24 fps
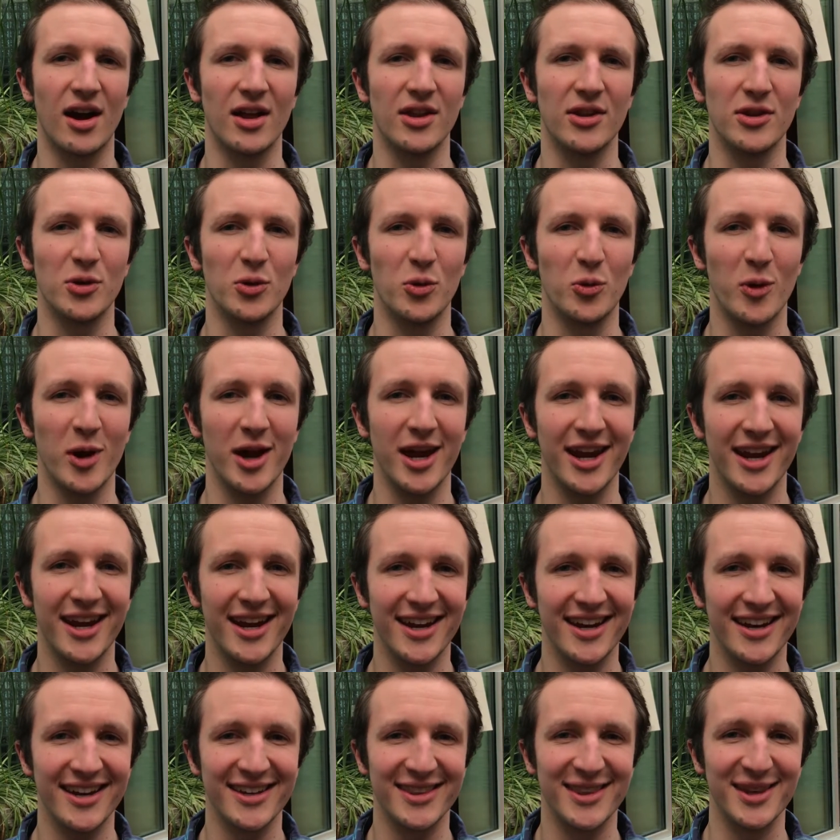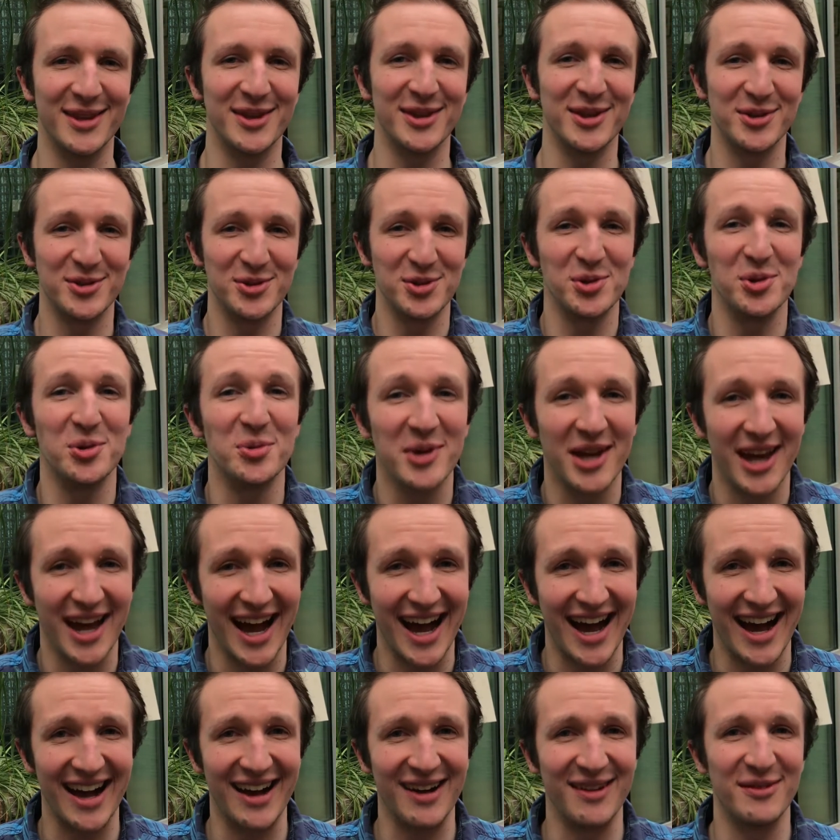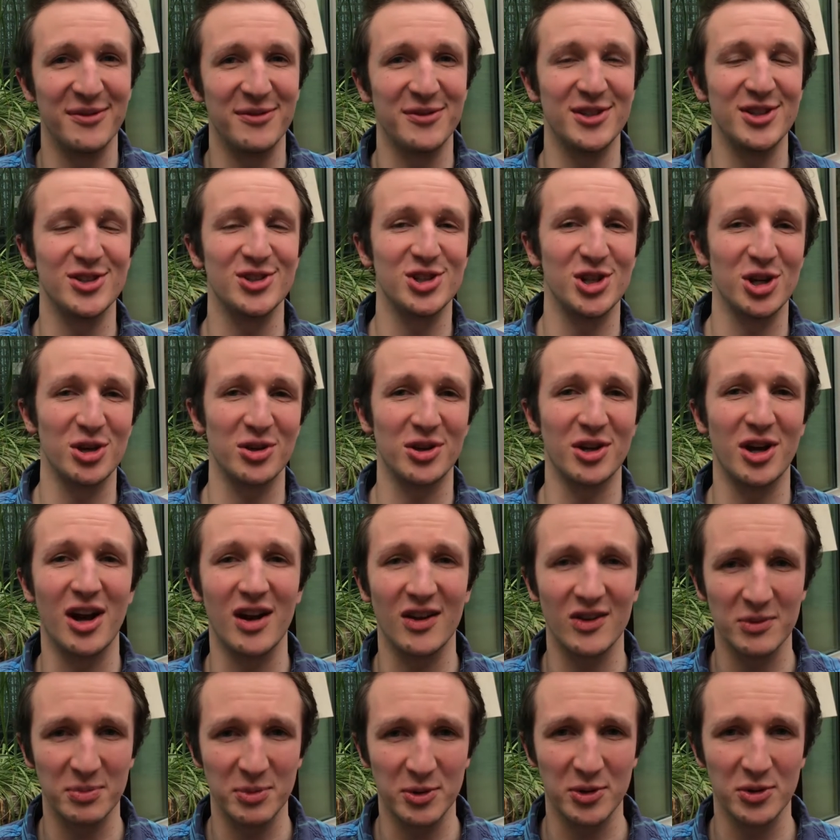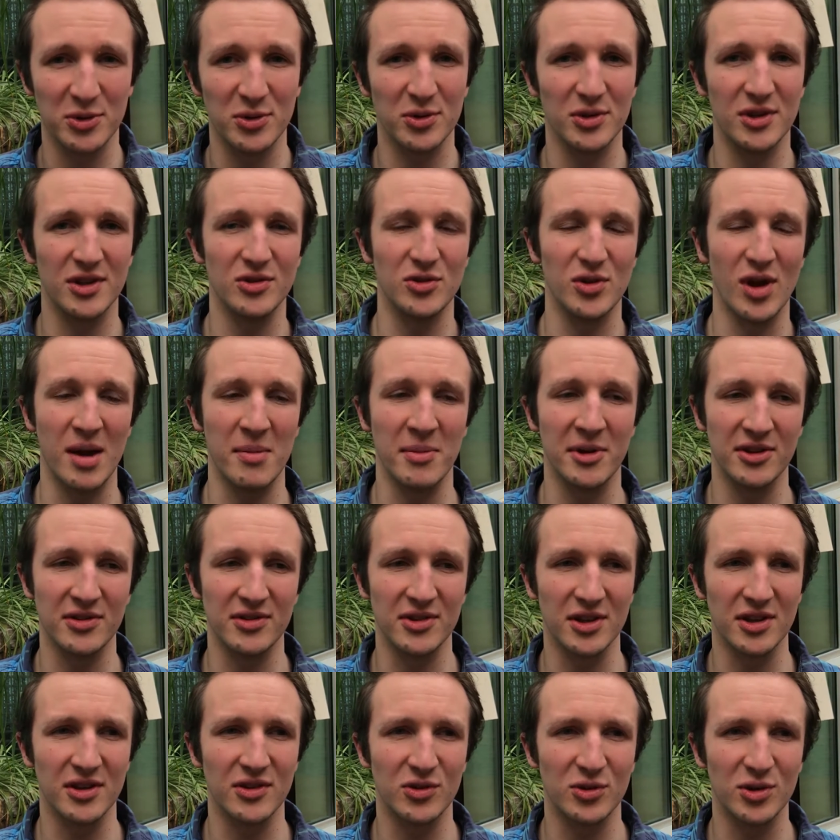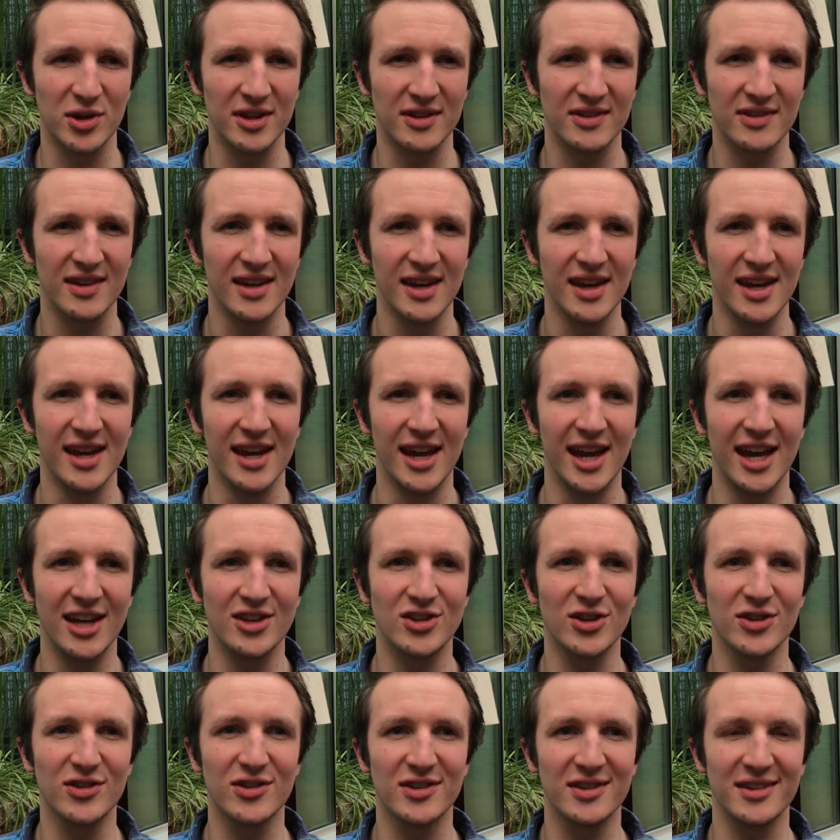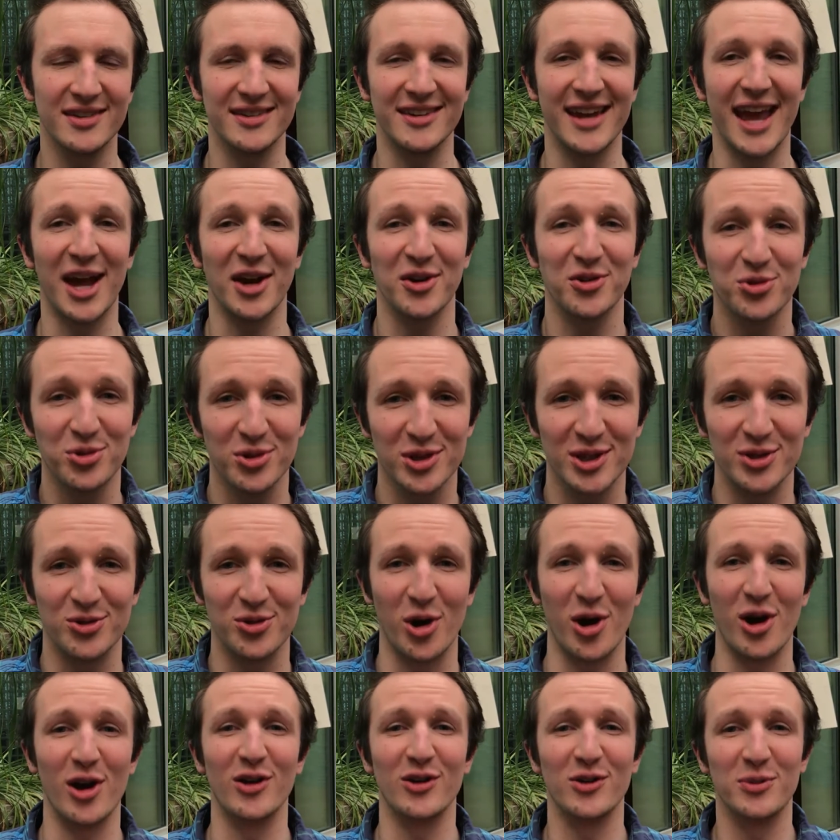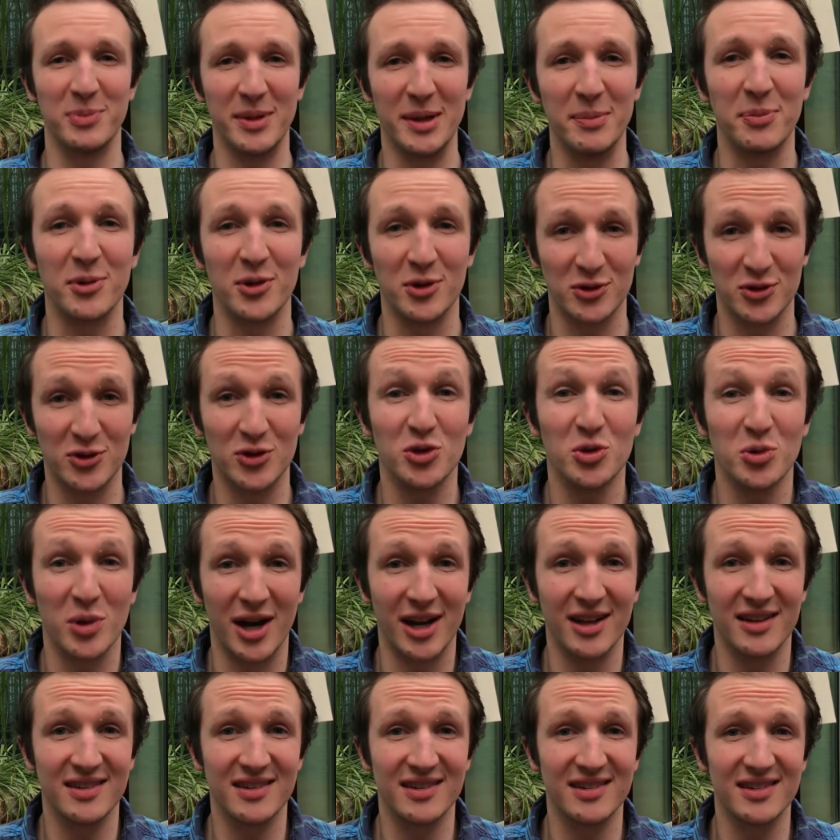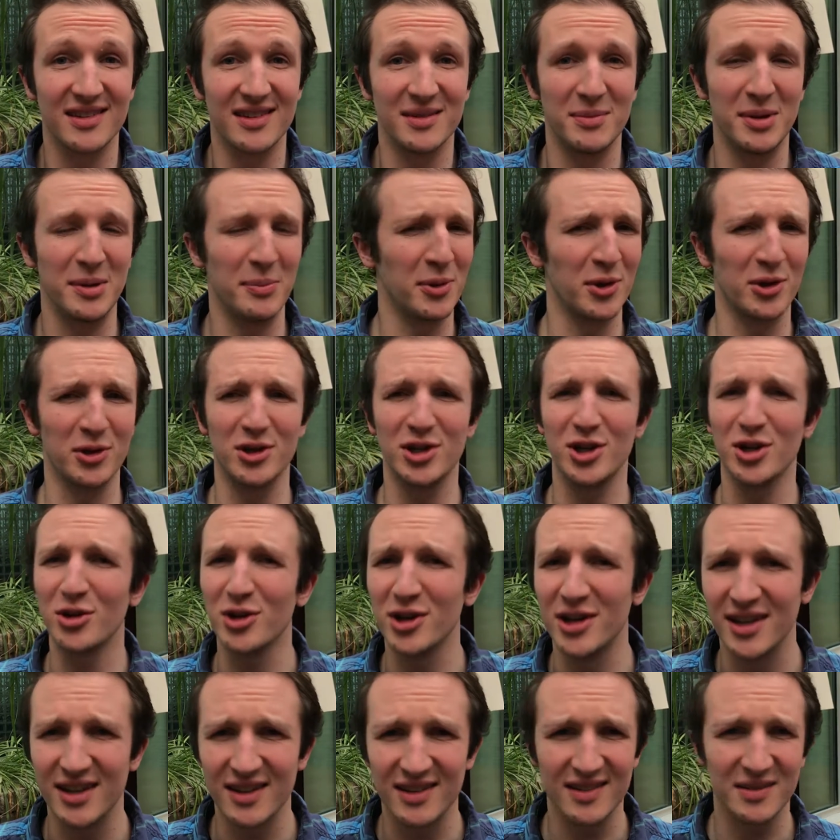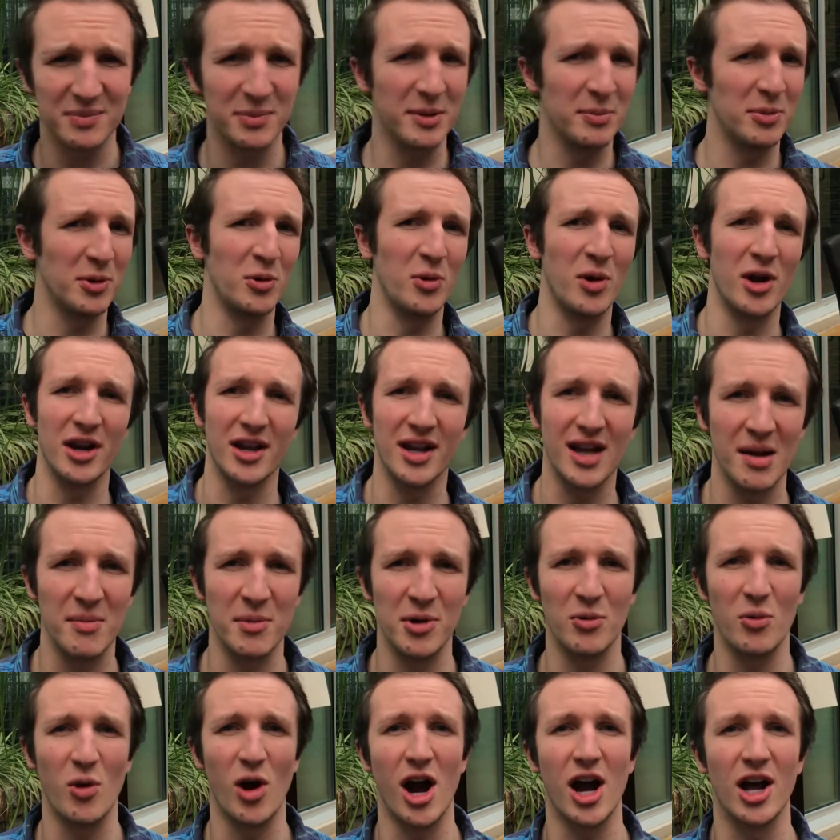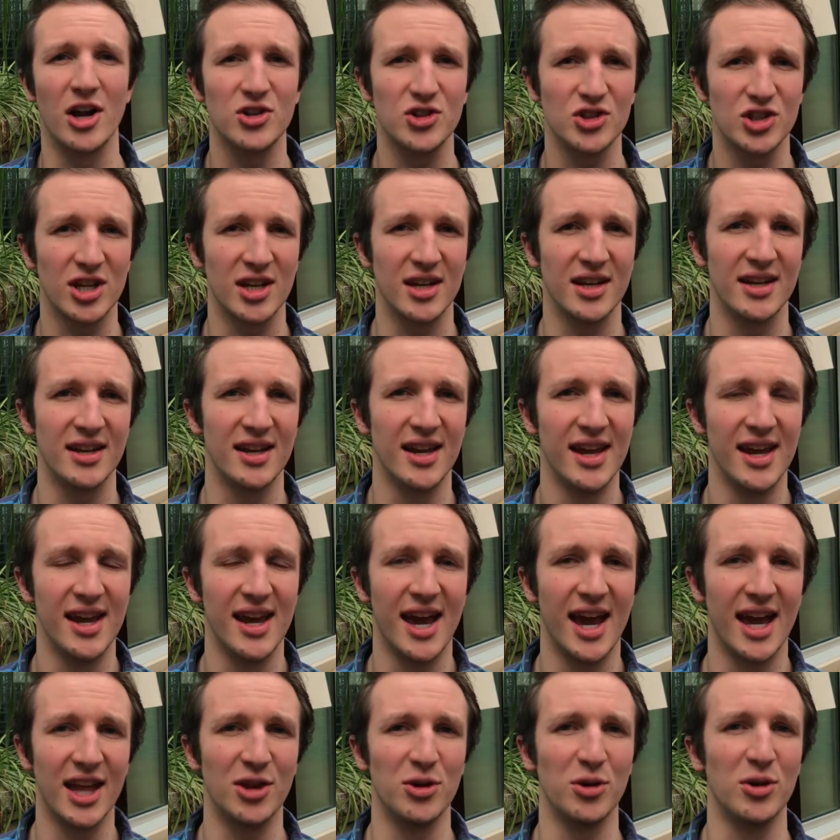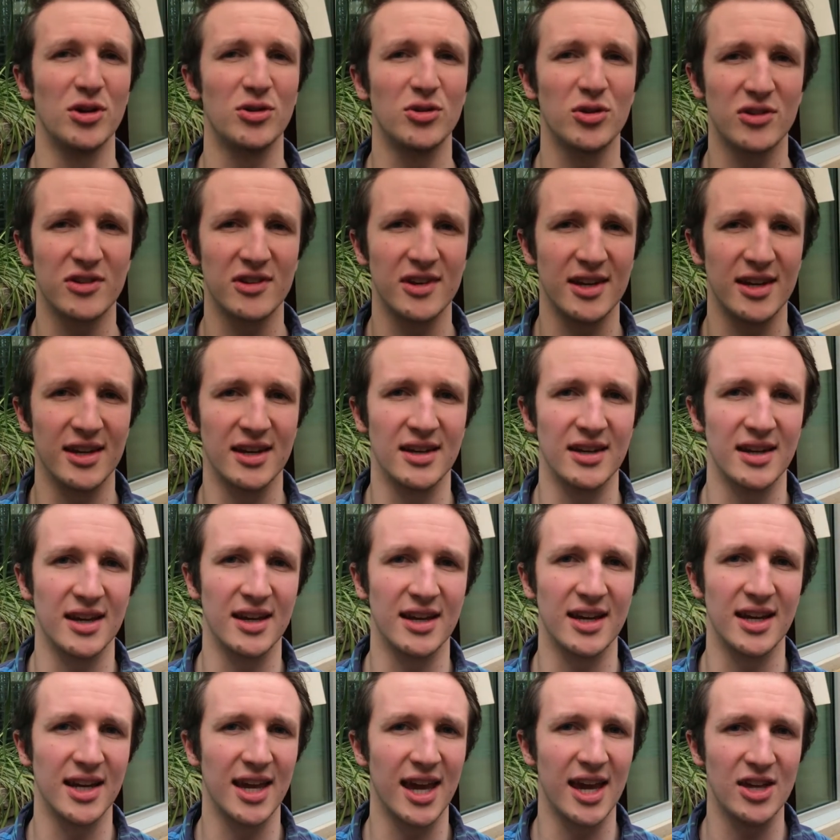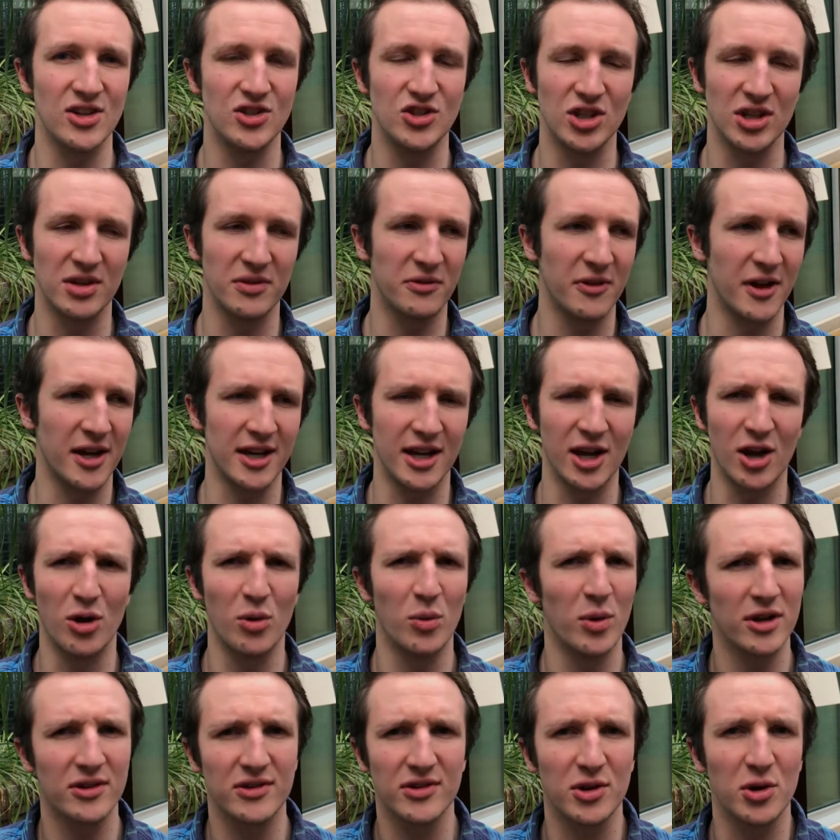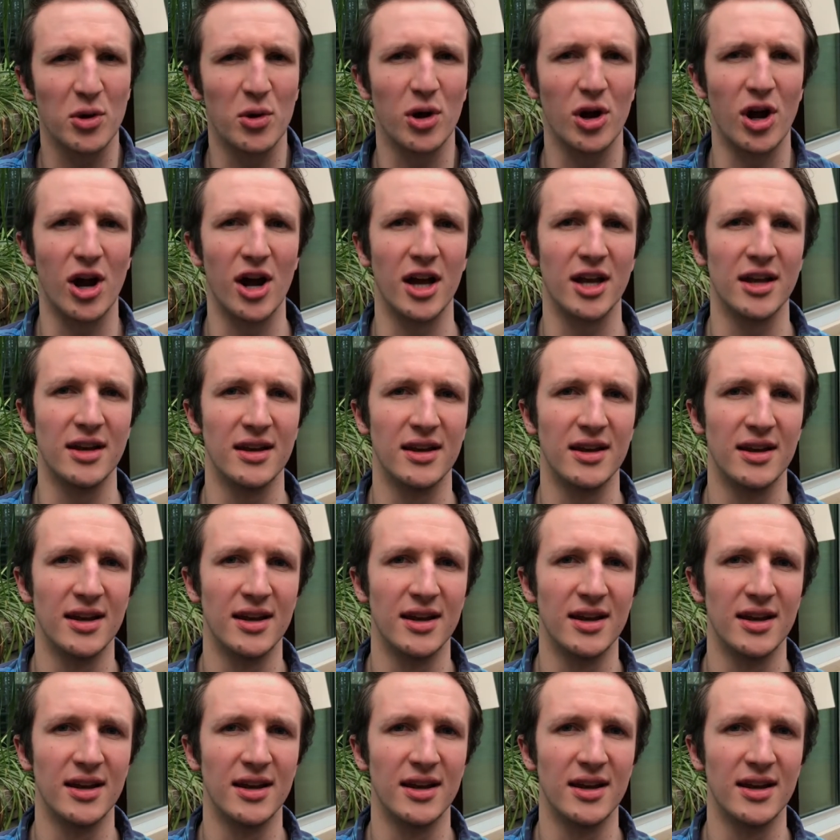the way that the tool we have to share the gospel through the dramas on the streets, it just naturally draws people to us. People are curious, people want to come and watch, and they're interested in engaging, finding out what's going on,